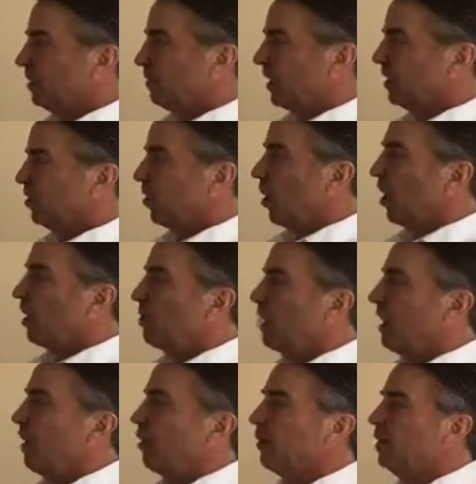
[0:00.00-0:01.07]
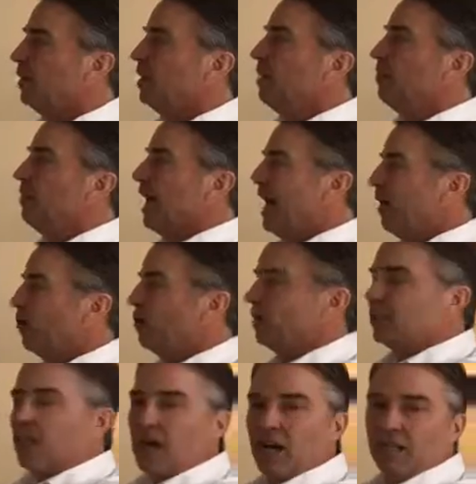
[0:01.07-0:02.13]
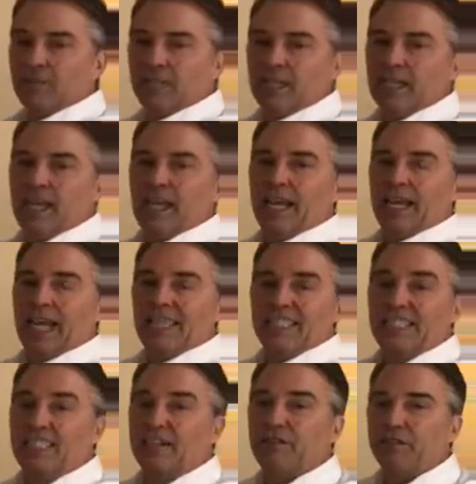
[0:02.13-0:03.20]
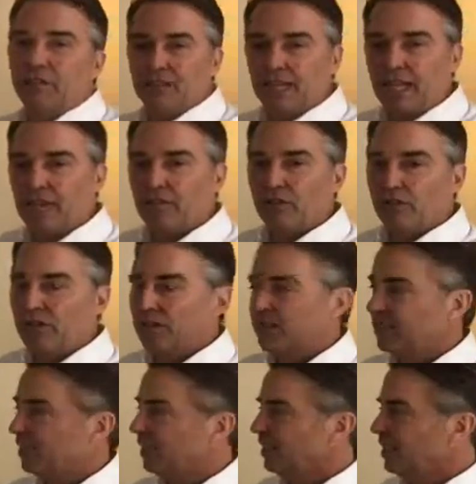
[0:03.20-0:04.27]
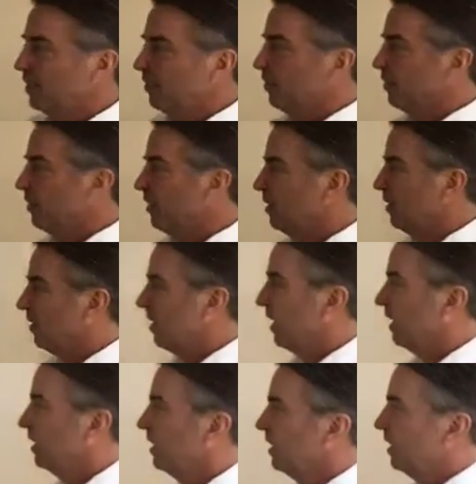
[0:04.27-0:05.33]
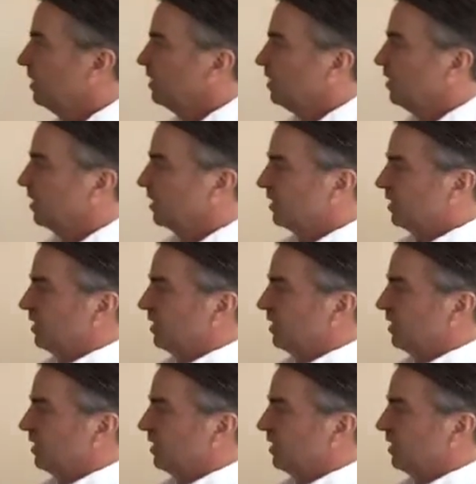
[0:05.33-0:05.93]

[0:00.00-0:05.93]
And we can talk about power autonomy at different levels of the system, all right? So you can